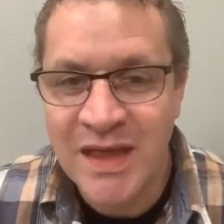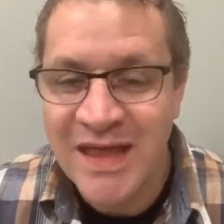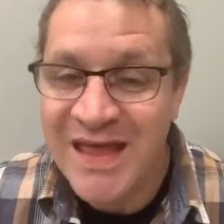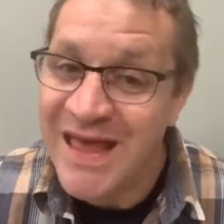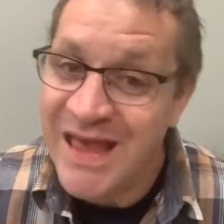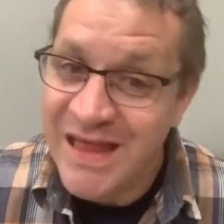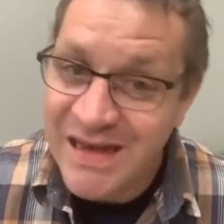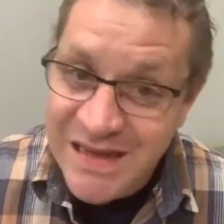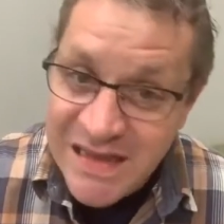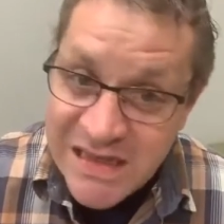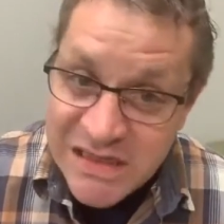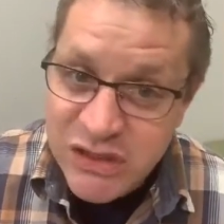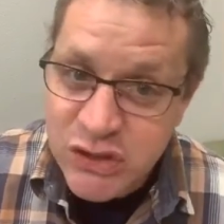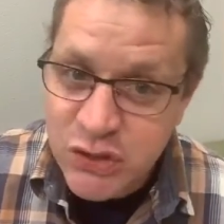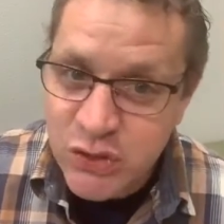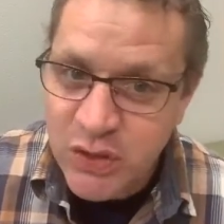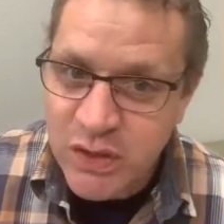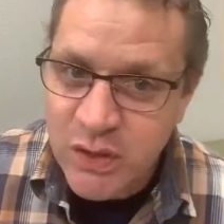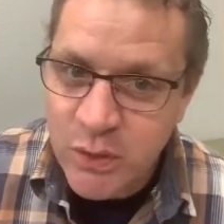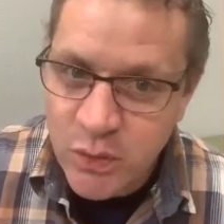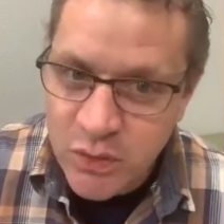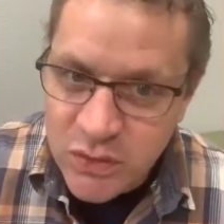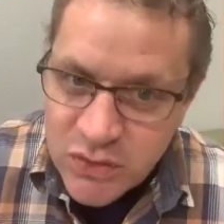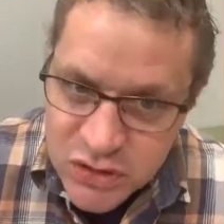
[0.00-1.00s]
and
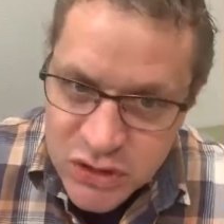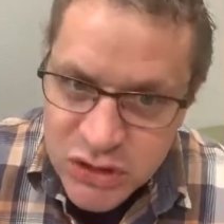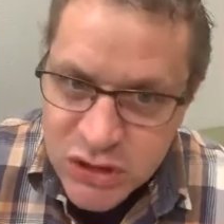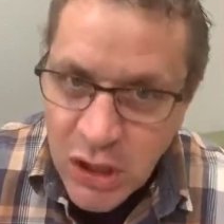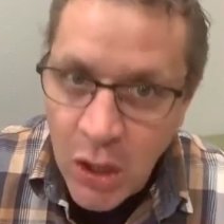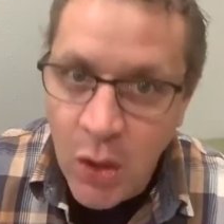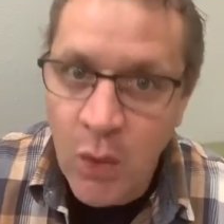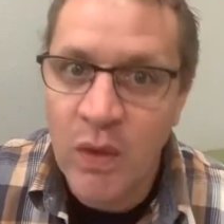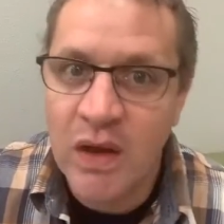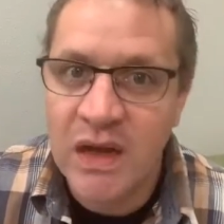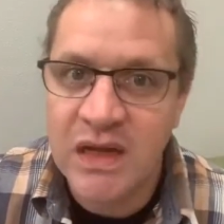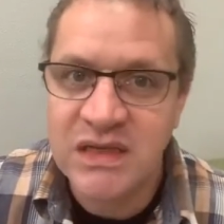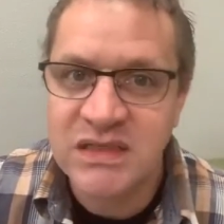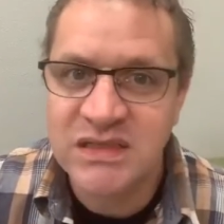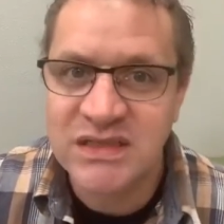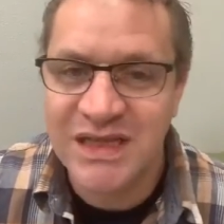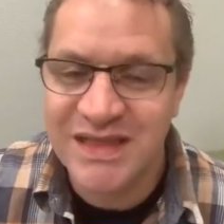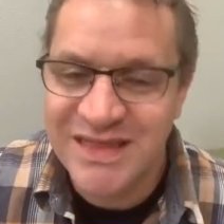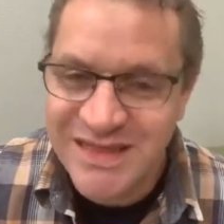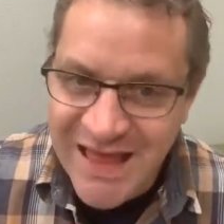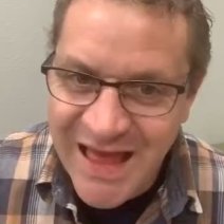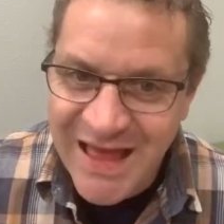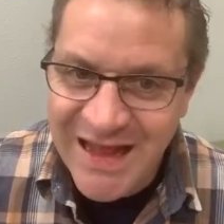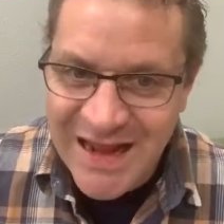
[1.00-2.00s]
history will show us
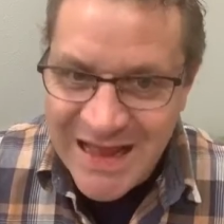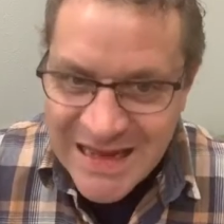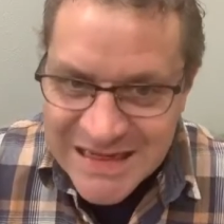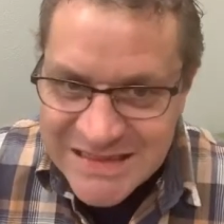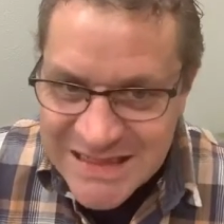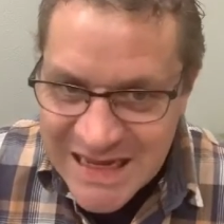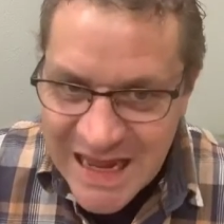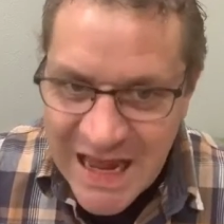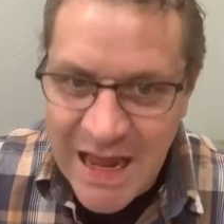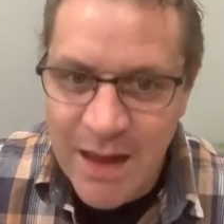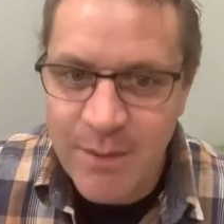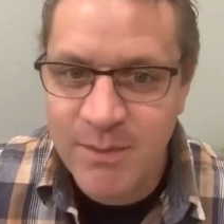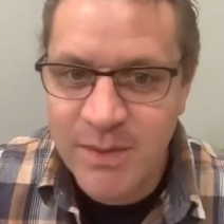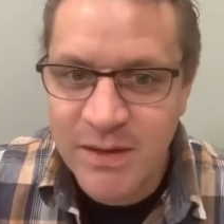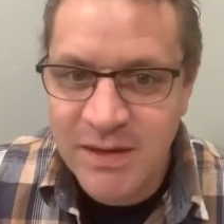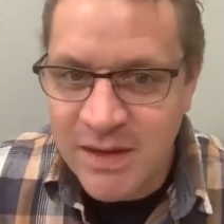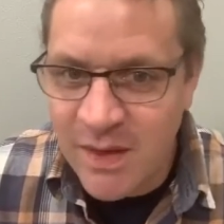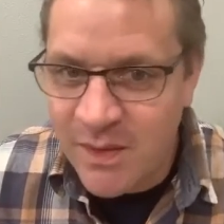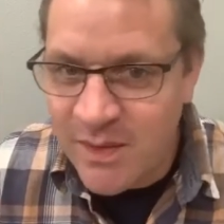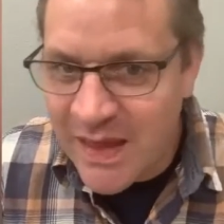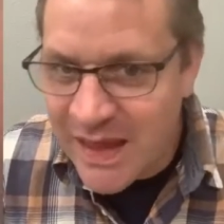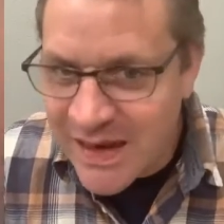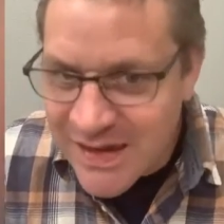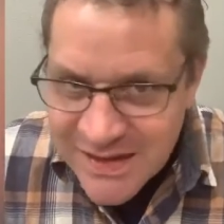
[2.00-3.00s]
that that has happened
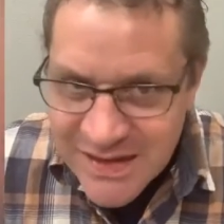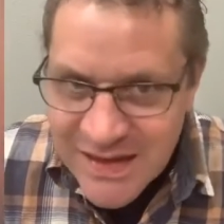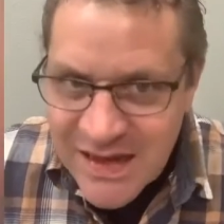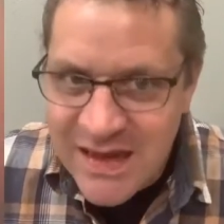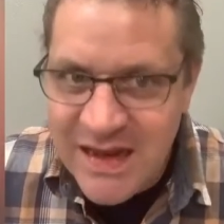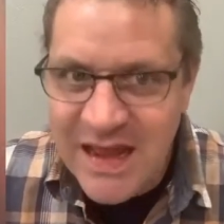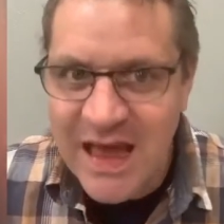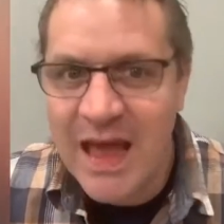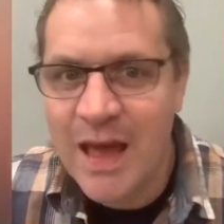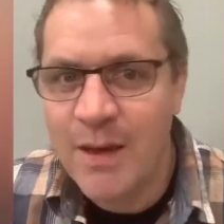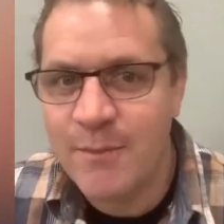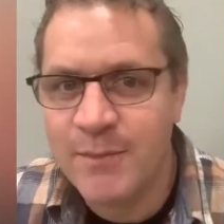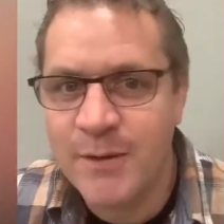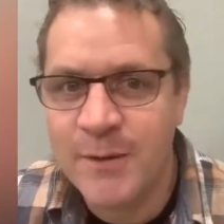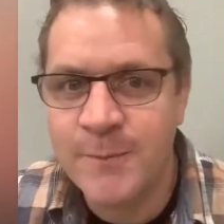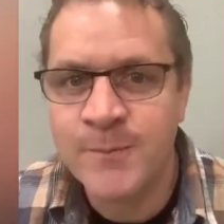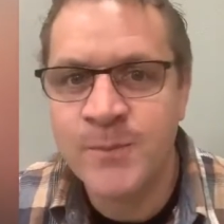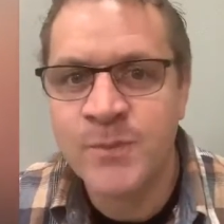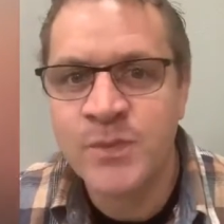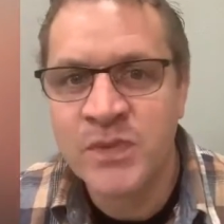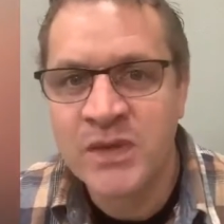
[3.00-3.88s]
and that did happen,